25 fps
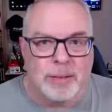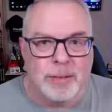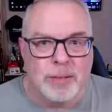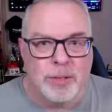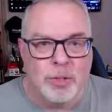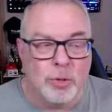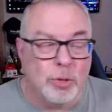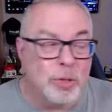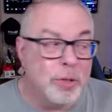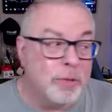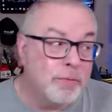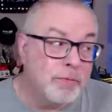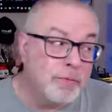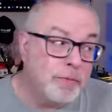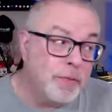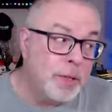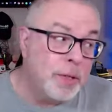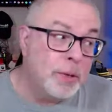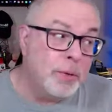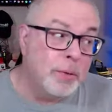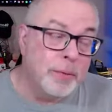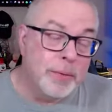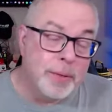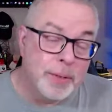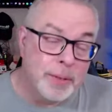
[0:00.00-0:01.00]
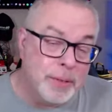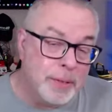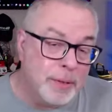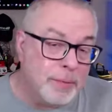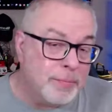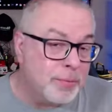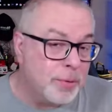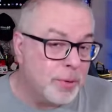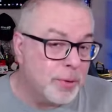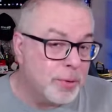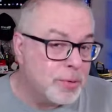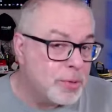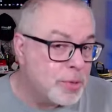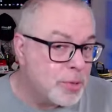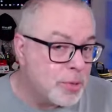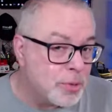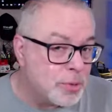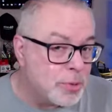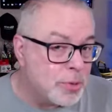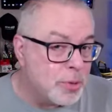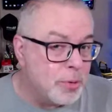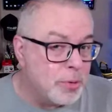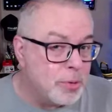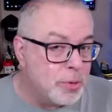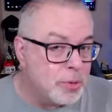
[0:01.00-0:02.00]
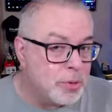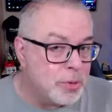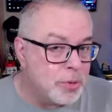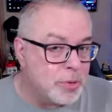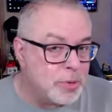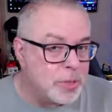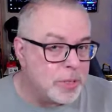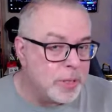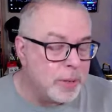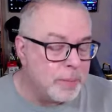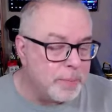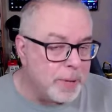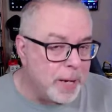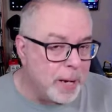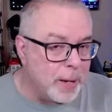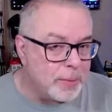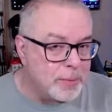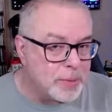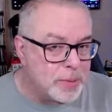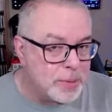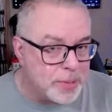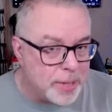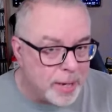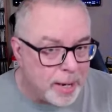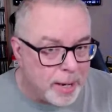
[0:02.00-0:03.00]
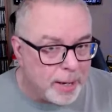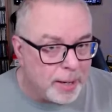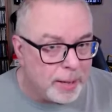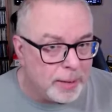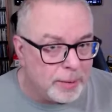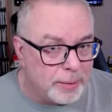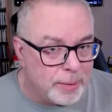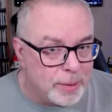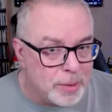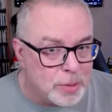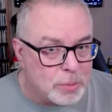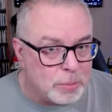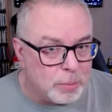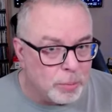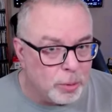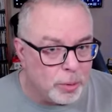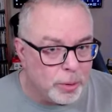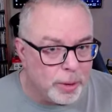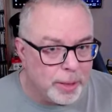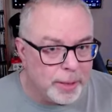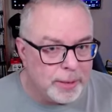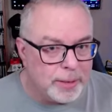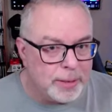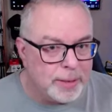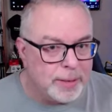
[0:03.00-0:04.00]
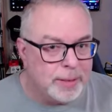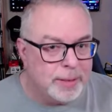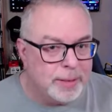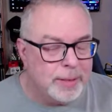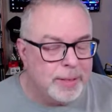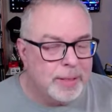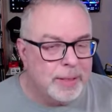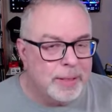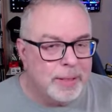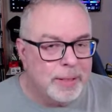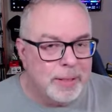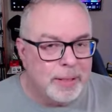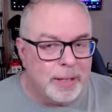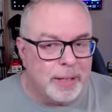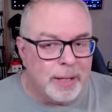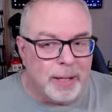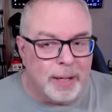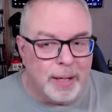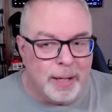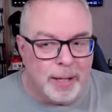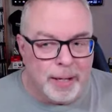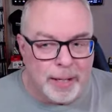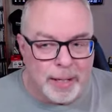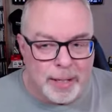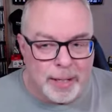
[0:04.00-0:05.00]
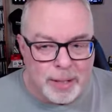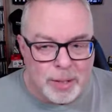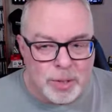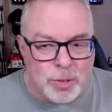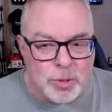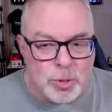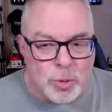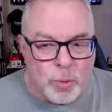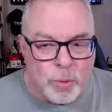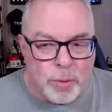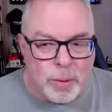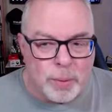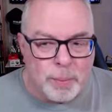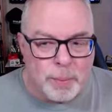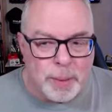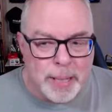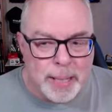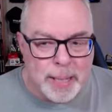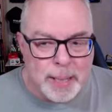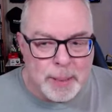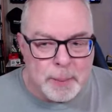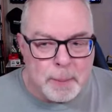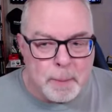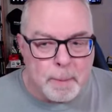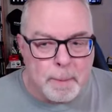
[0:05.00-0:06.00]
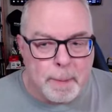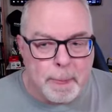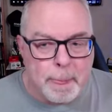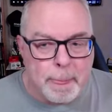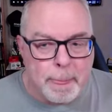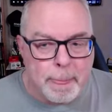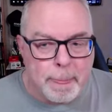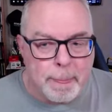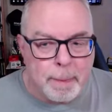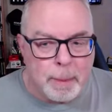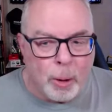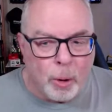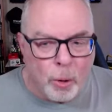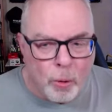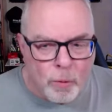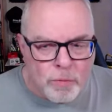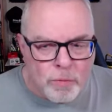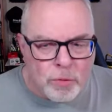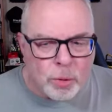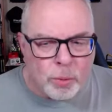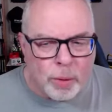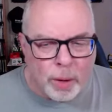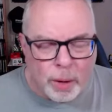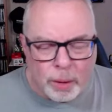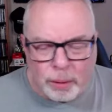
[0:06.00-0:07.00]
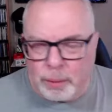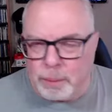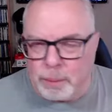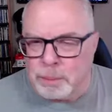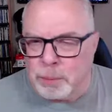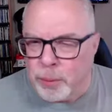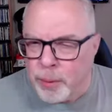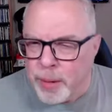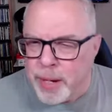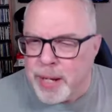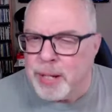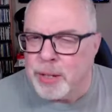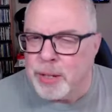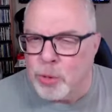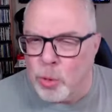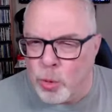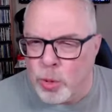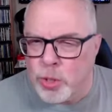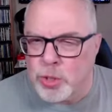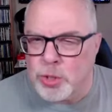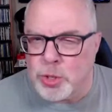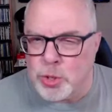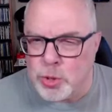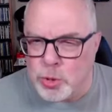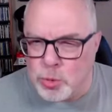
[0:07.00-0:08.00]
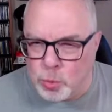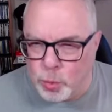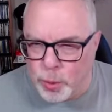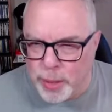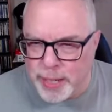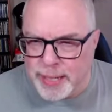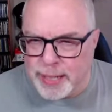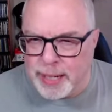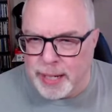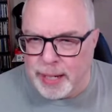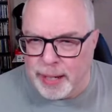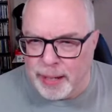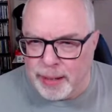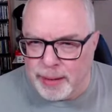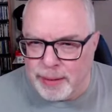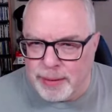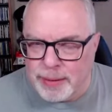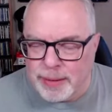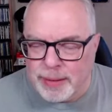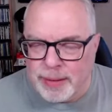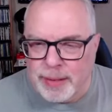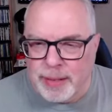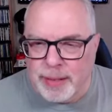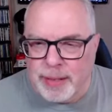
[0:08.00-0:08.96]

You can feel the difference as soon as you step outside this morning. It is going to be overall a pretty gorgeous weekend.